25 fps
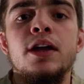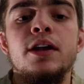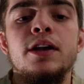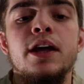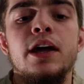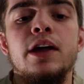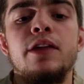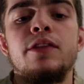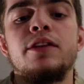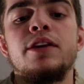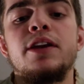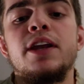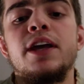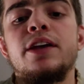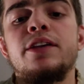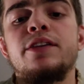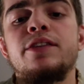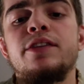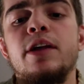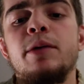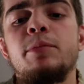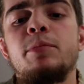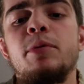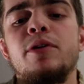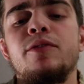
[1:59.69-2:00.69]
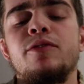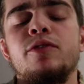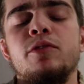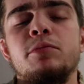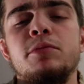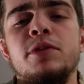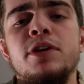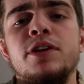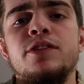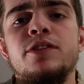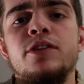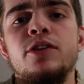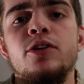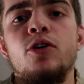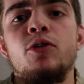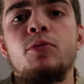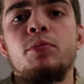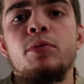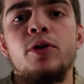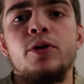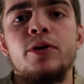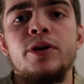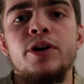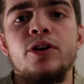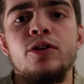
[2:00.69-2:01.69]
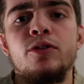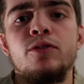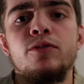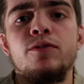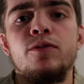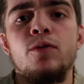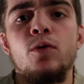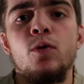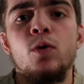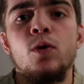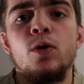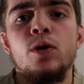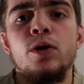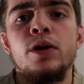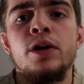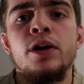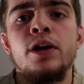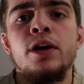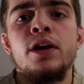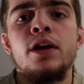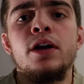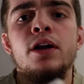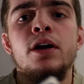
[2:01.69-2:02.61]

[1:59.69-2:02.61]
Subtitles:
Now the next step up from this, the GoPro Hero 4,